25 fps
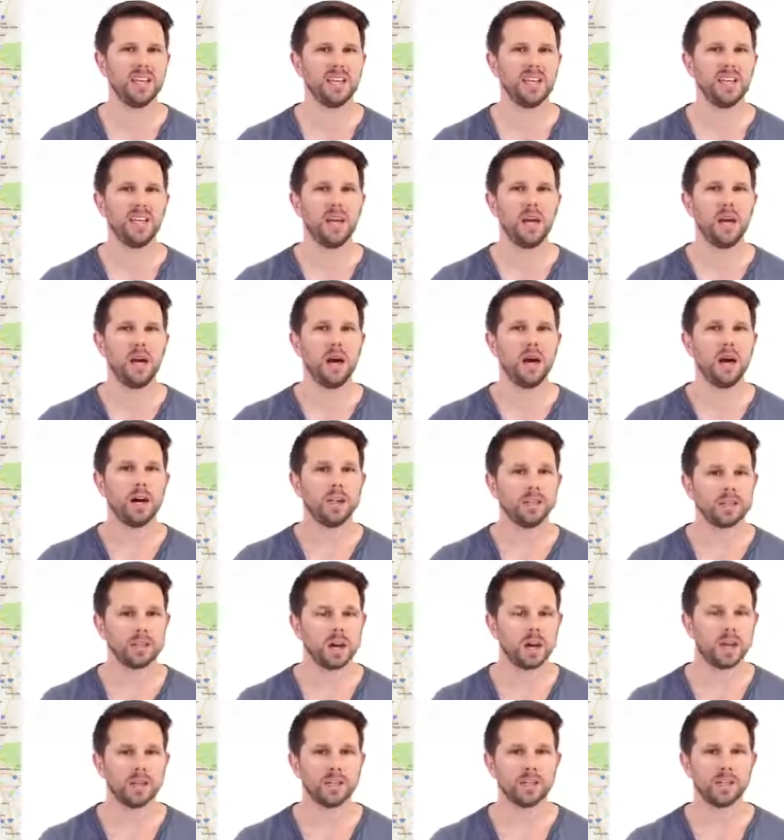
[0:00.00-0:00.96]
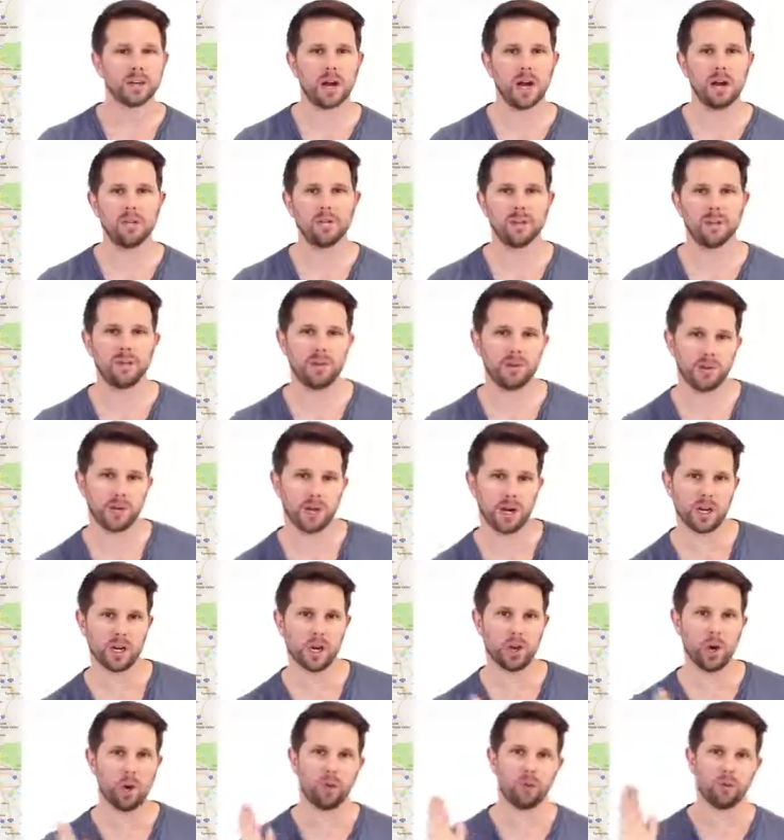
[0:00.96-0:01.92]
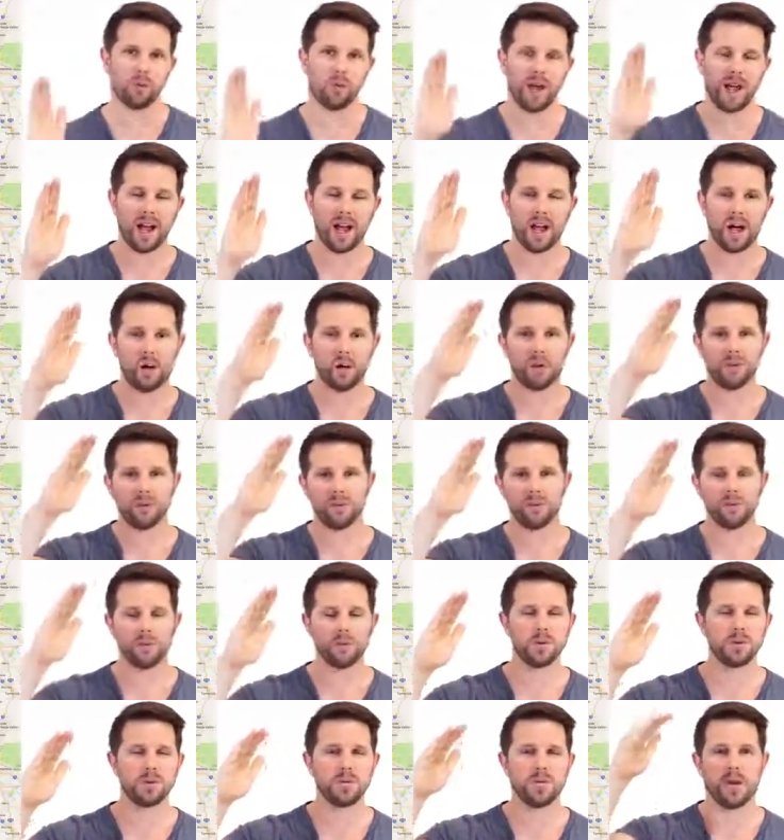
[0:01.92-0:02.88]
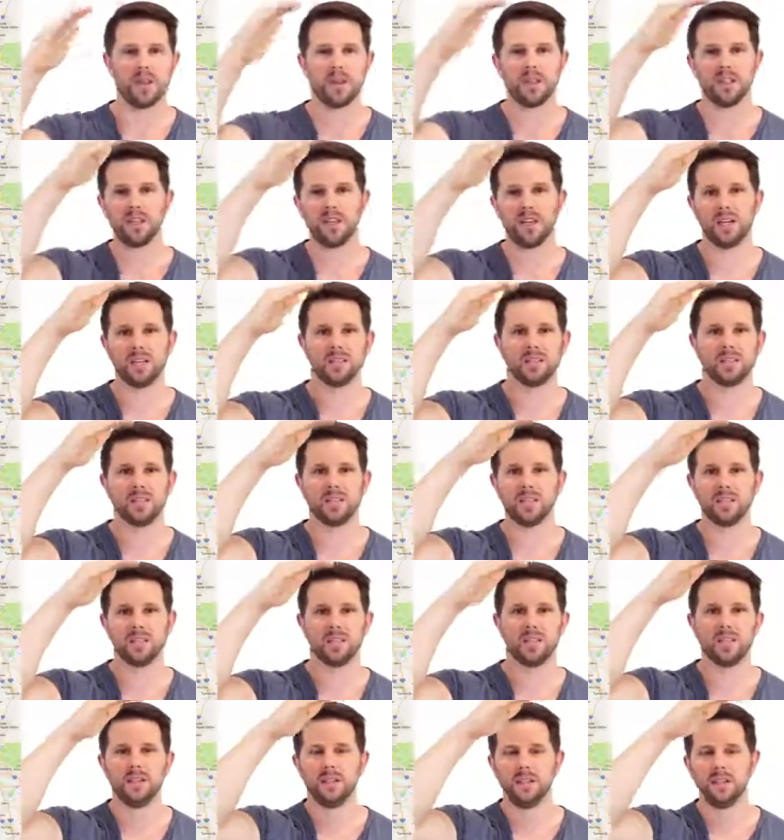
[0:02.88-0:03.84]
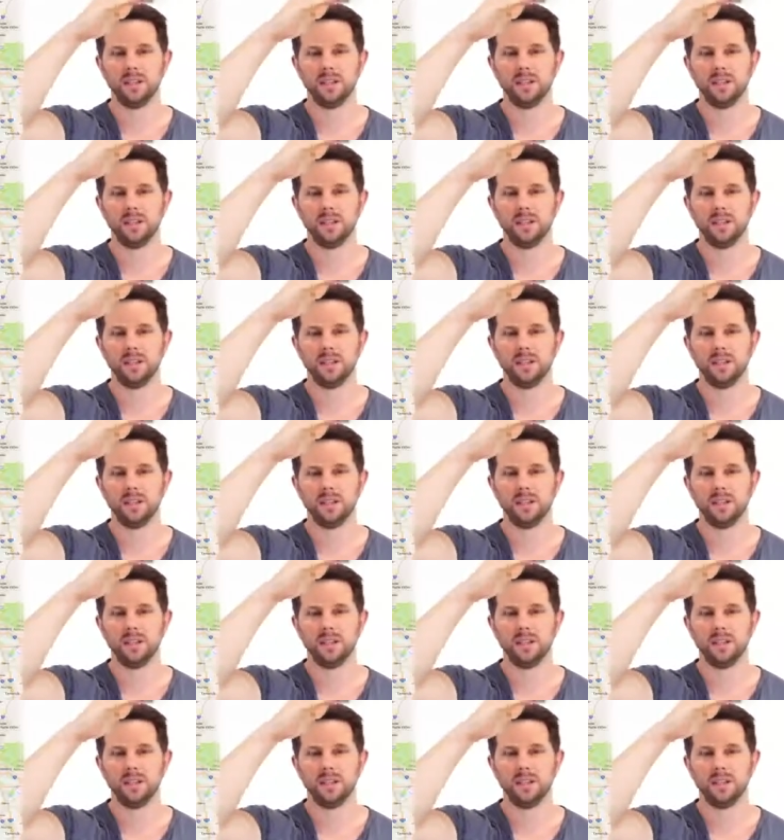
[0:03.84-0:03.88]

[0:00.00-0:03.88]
hit a ton of traffic if you try to go around through Temecula to,